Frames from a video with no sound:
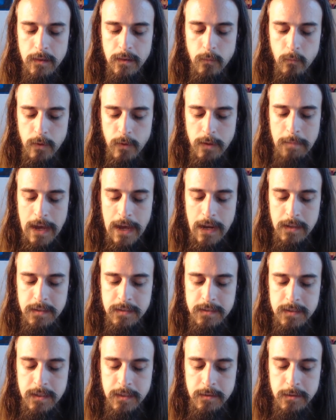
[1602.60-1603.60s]

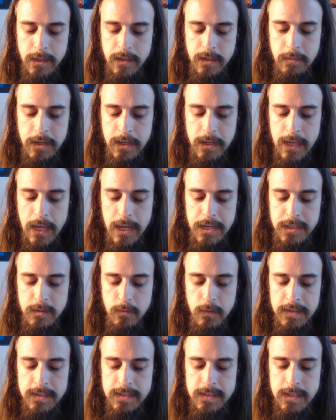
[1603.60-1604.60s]
rebalancing your communication
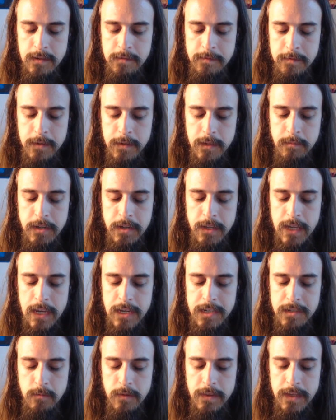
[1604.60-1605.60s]
with self,
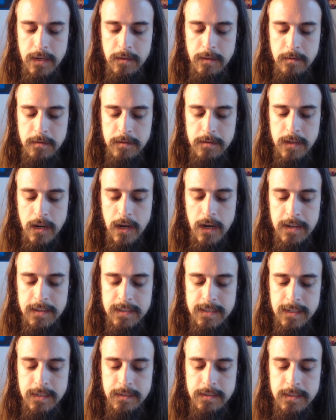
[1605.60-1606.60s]
communication with others,
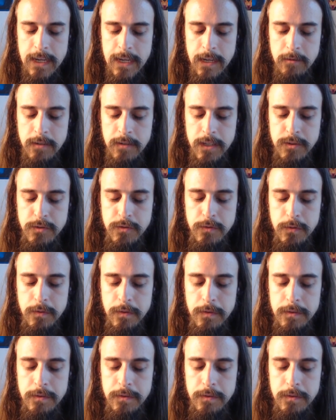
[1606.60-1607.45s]
honesty, integrity, truth.